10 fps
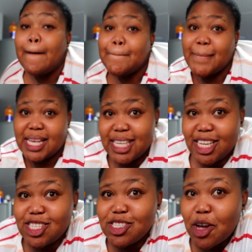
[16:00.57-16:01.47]

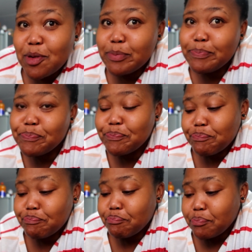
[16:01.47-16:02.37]
messages on
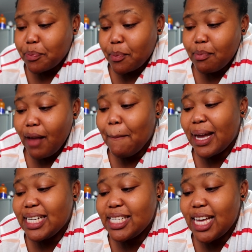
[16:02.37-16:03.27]

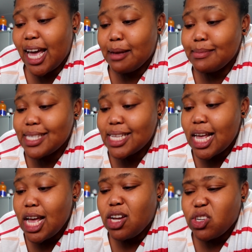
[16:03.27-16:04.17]
my DMs,
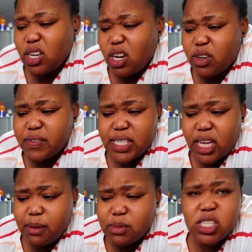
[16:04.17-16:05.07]
not a lot of
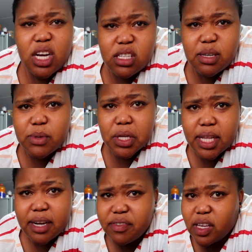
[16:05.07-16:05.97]
DMs, child, I'm not
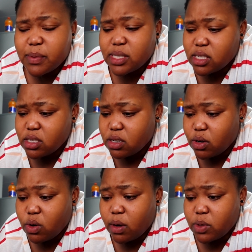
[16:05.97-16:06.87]
that famous,
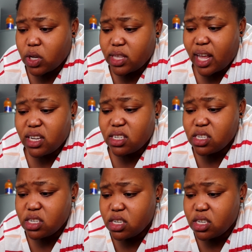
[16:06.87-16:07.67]
or I'm not that